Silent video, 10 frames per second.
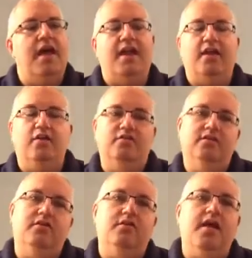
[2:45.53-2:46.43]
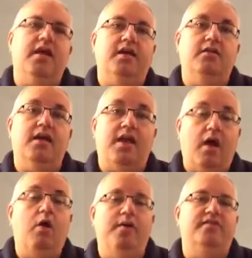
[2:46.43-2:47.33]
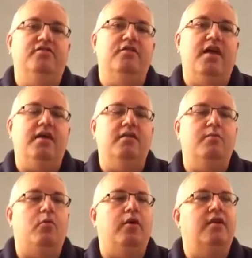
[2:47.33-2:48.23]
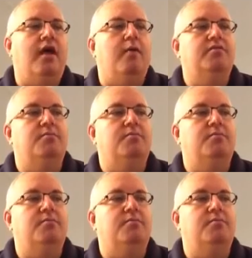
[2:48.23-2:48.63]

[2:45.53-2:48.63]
And I usually do that, and I always do that in the morning times.